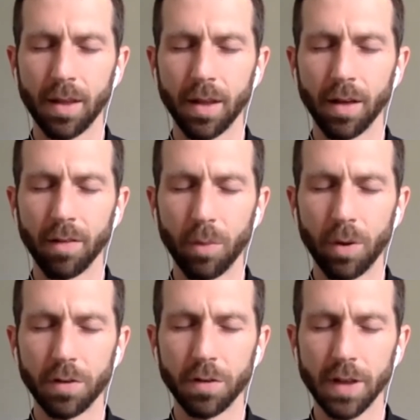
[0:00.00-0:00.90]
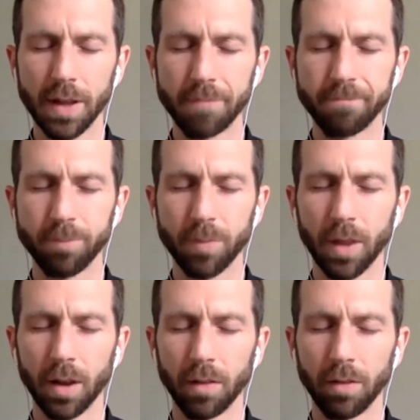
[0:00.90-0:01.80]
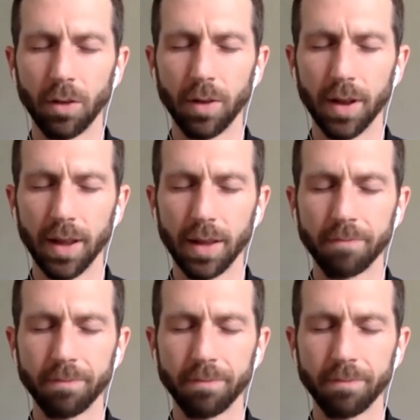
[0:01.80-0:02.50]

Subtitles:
of mercy, and of unity.